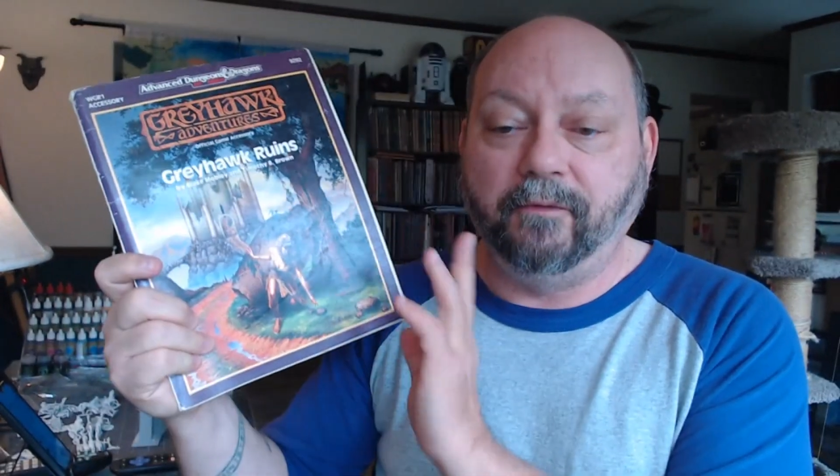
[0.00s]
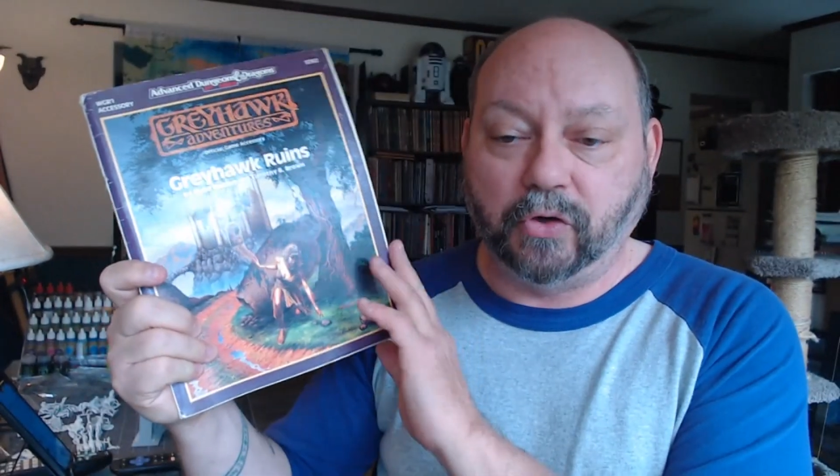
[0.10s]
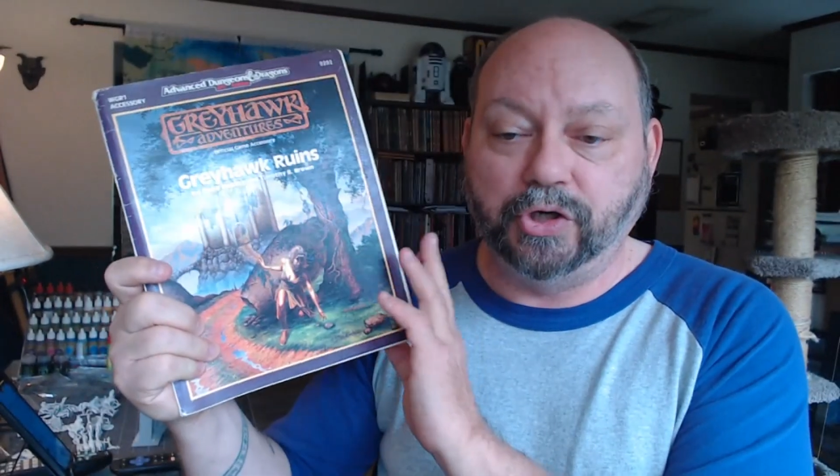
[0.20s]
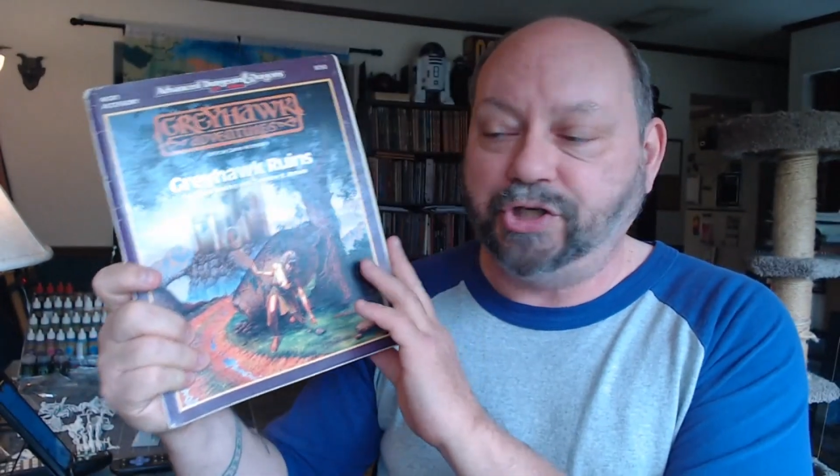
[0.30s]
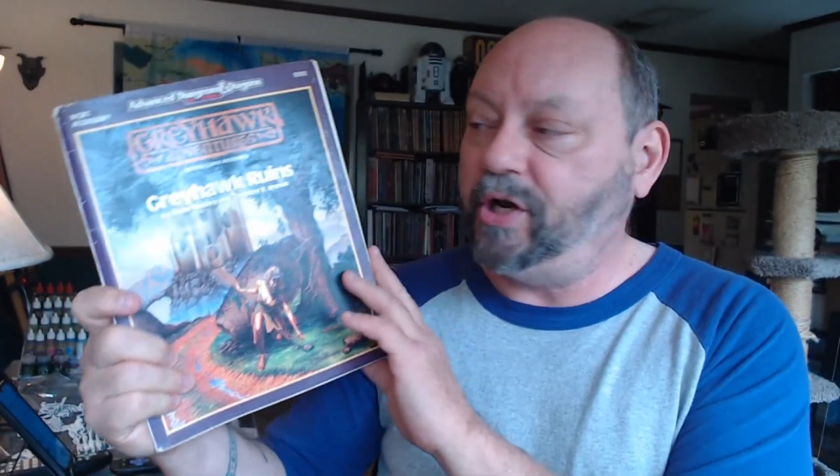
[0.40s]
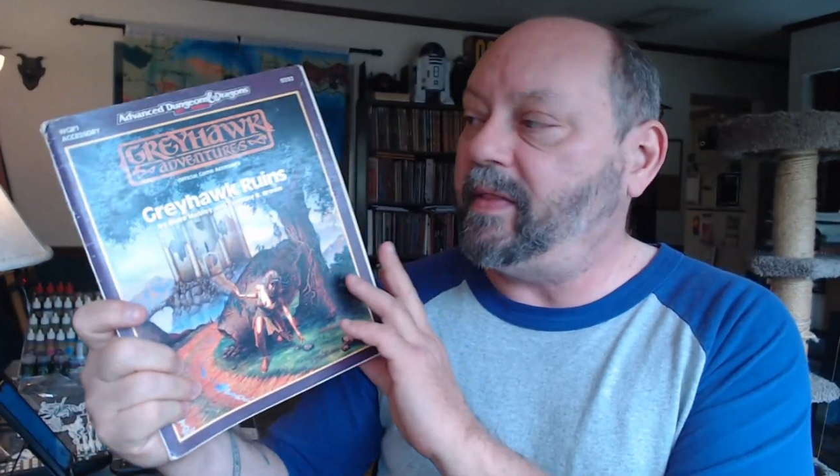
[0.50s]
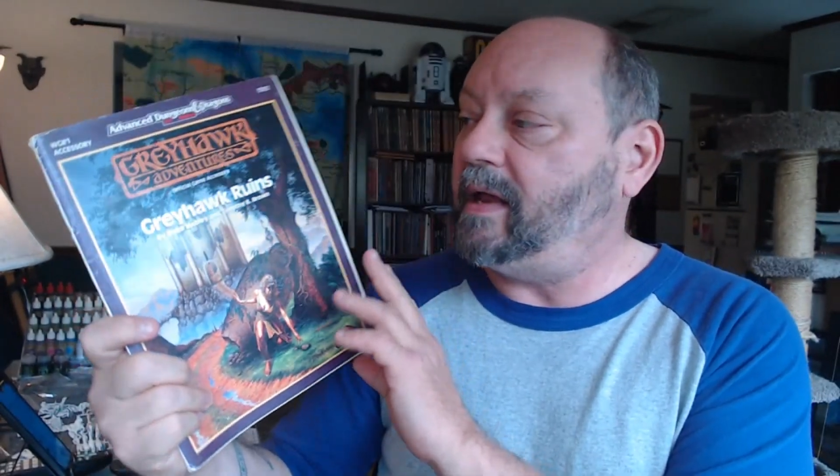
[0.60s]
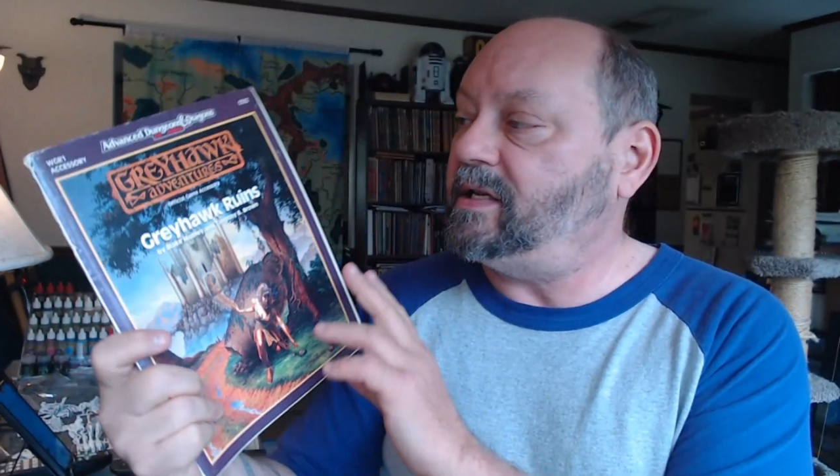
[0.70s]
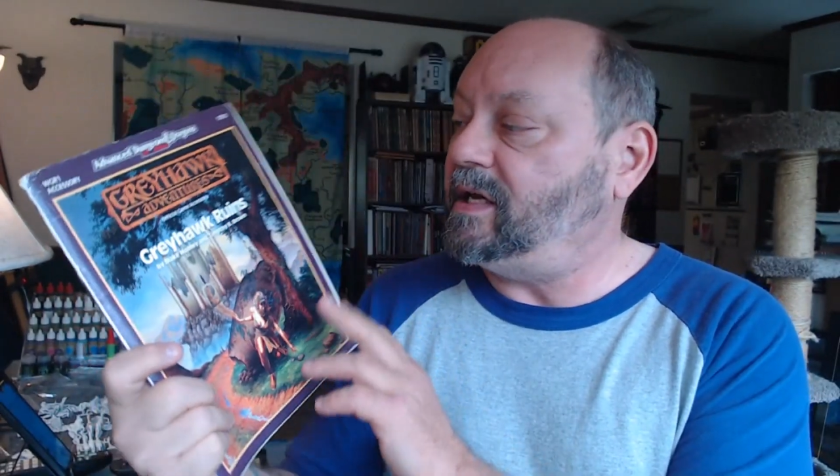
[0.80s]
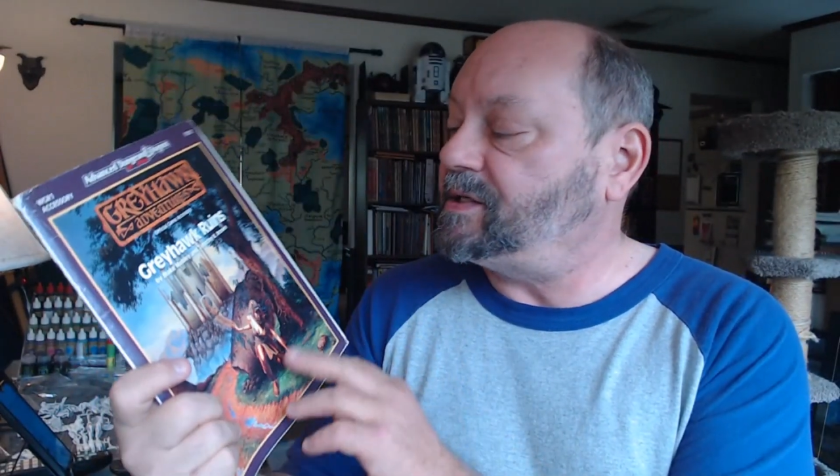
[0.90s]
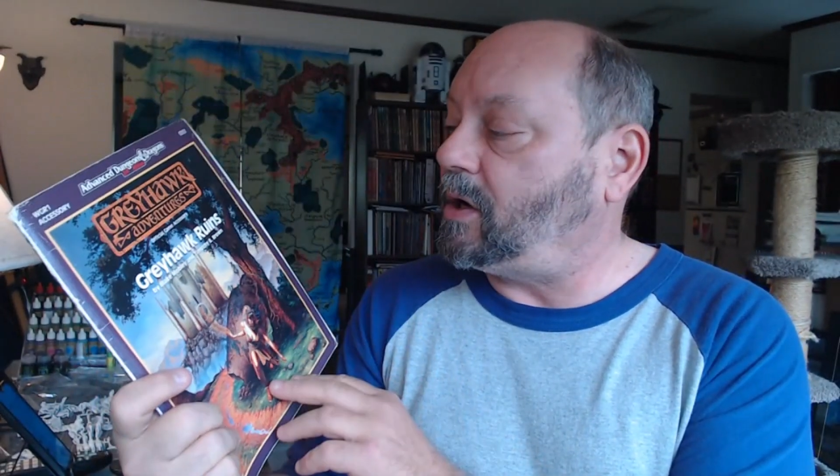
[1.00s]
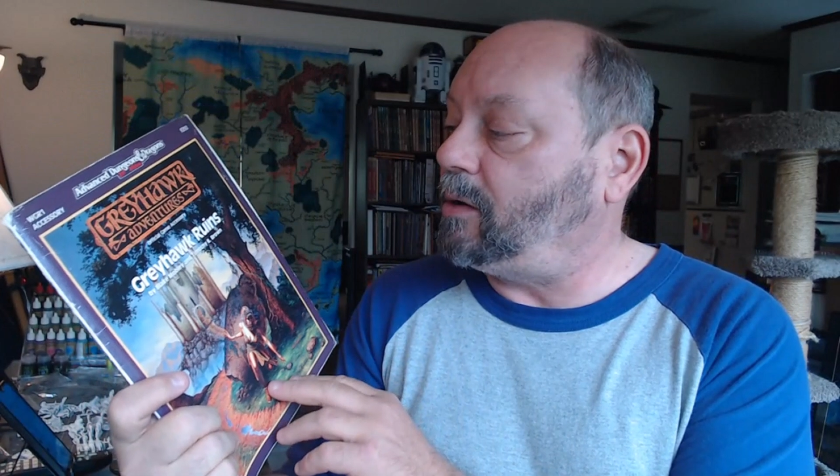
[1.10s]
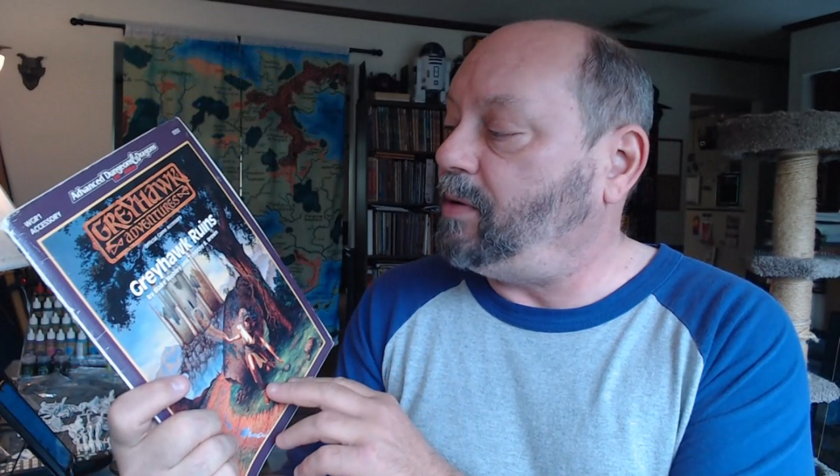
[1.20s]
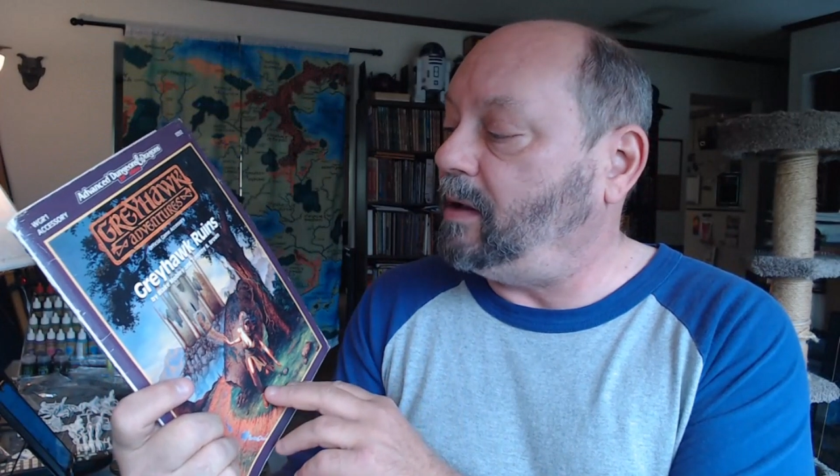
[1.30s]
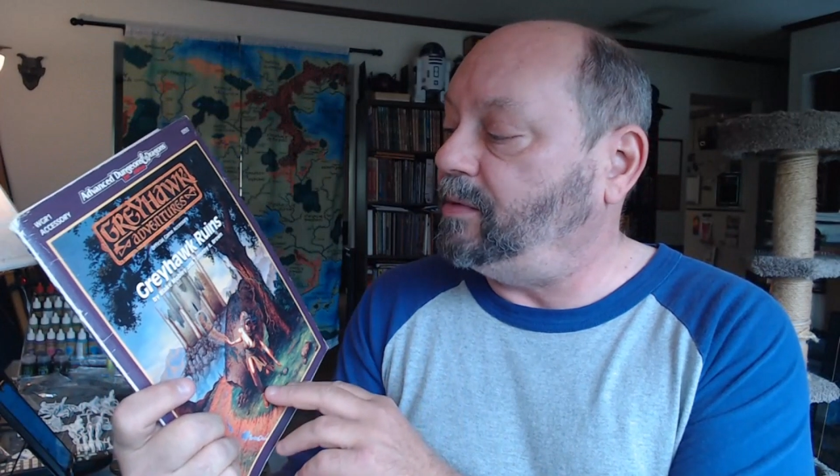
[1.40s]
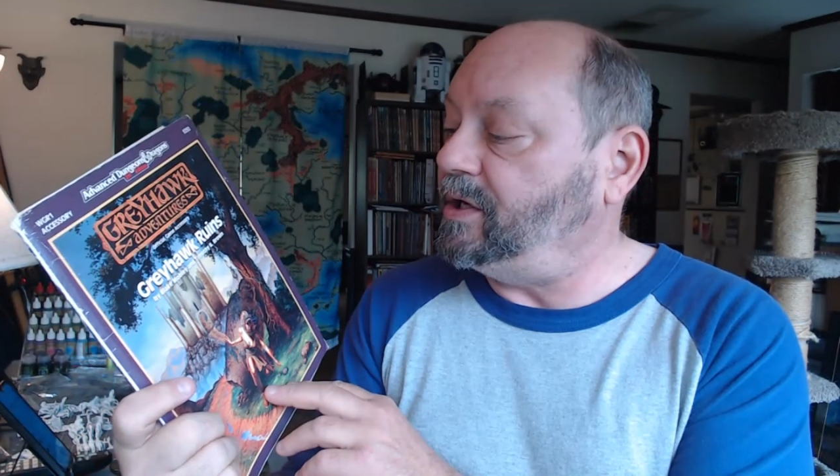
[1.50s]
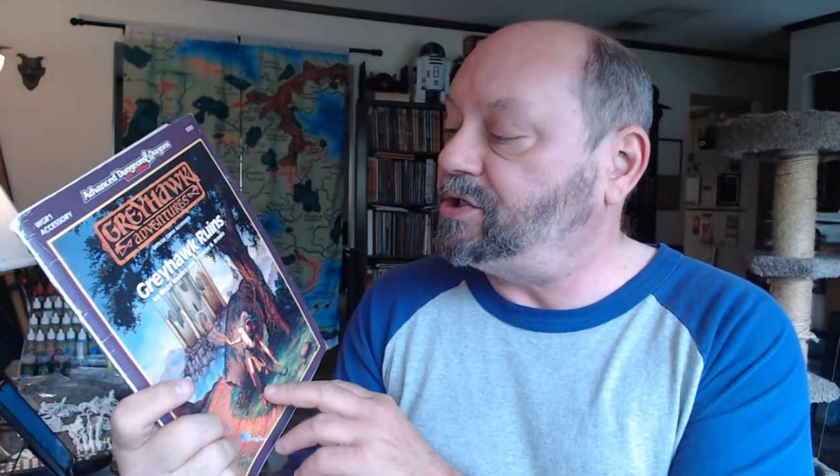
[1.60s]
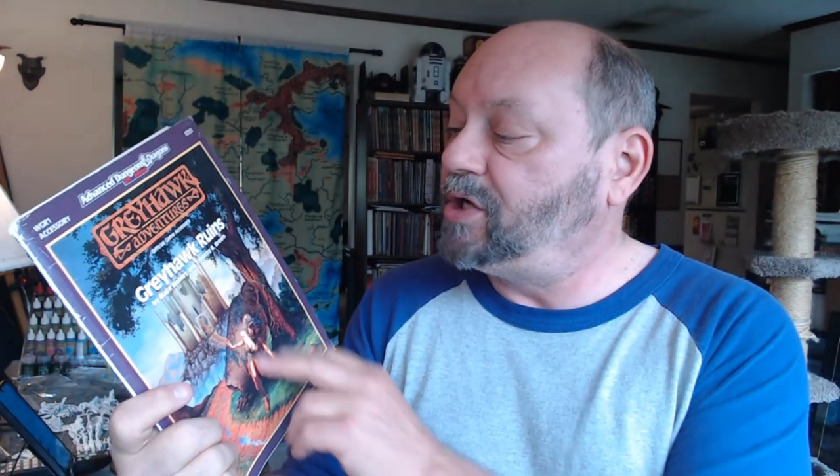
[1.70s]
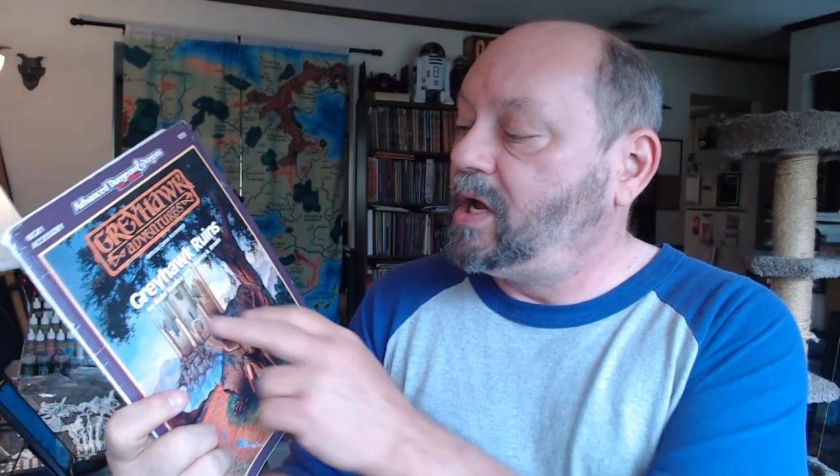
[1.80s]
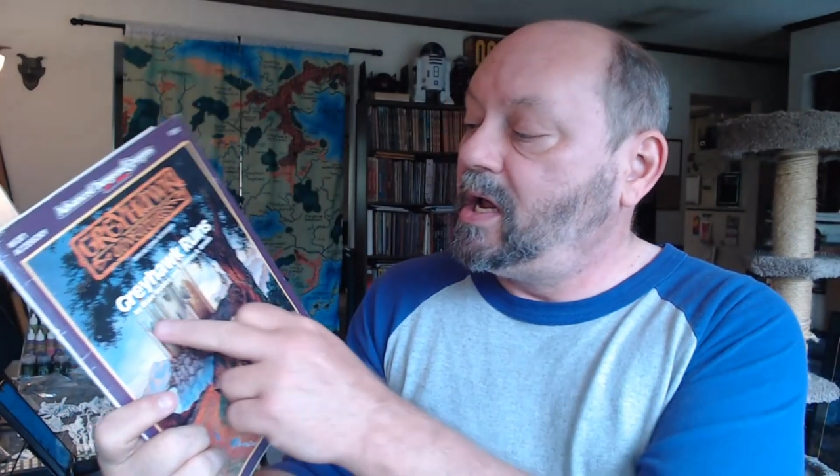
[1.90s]
version that TSR
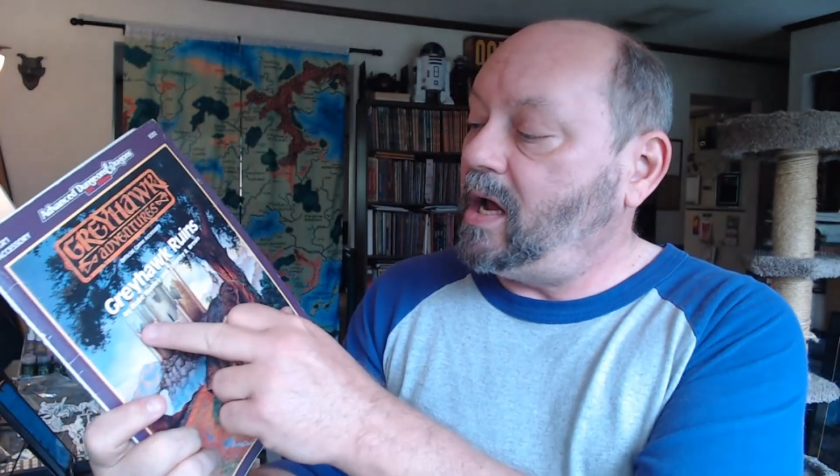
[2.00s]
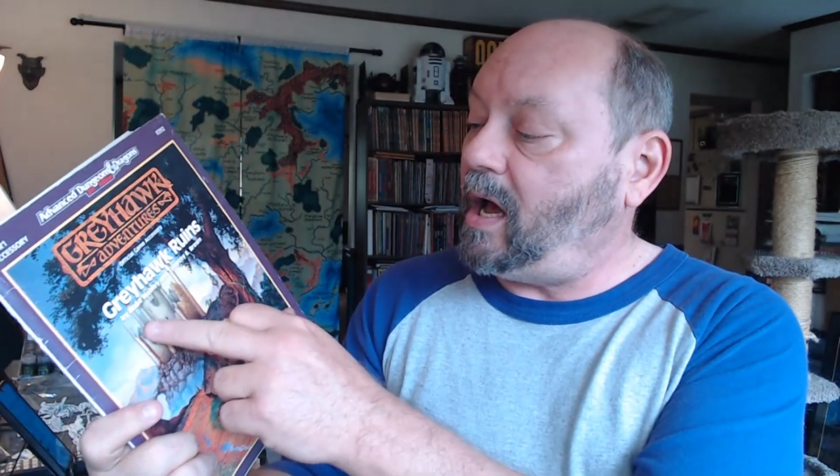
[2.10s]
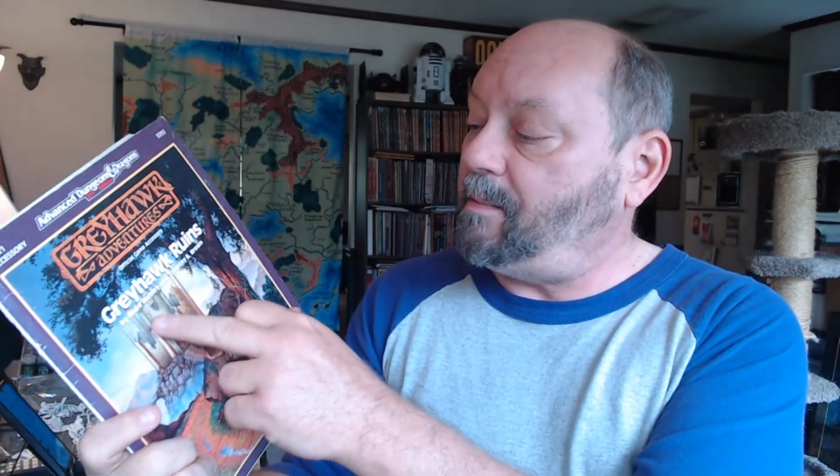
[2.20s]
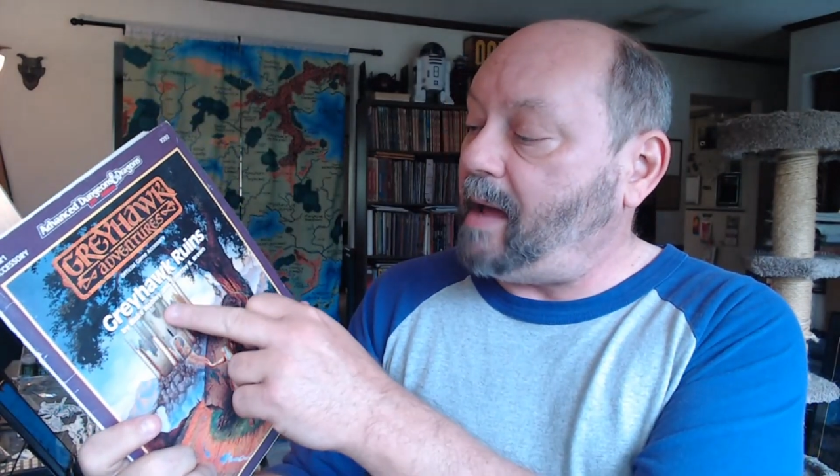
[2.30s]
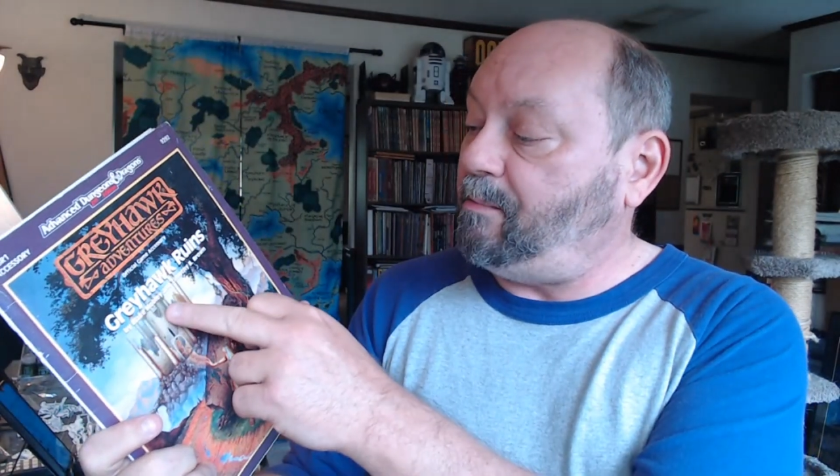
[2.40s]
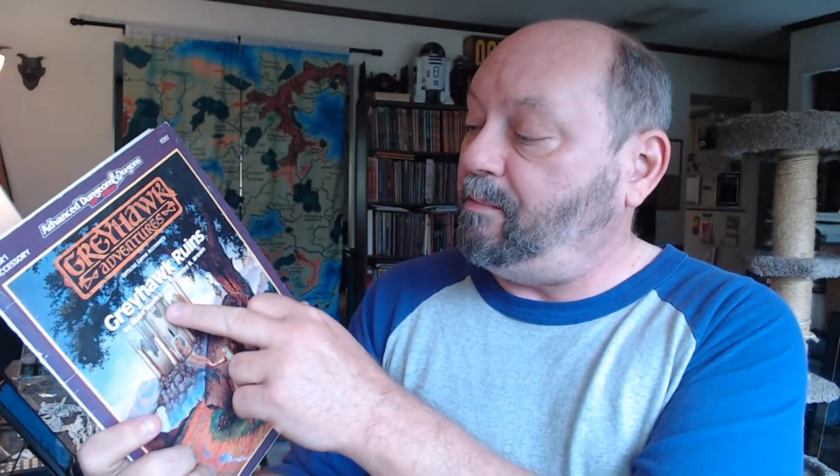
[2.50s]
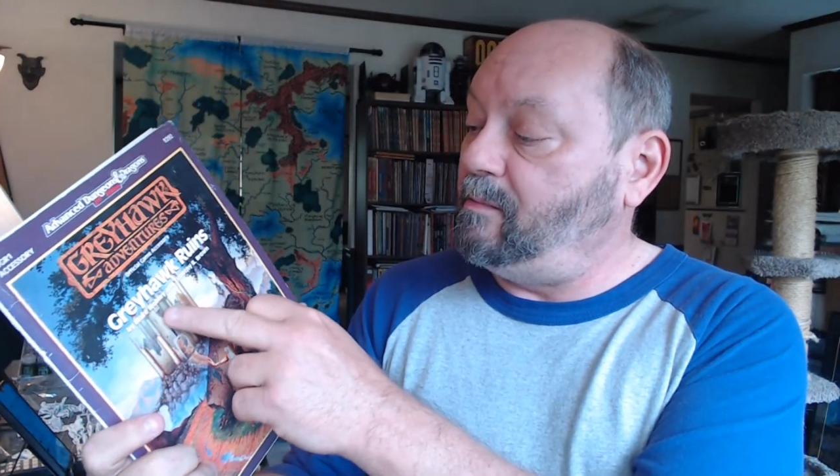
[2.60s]
published by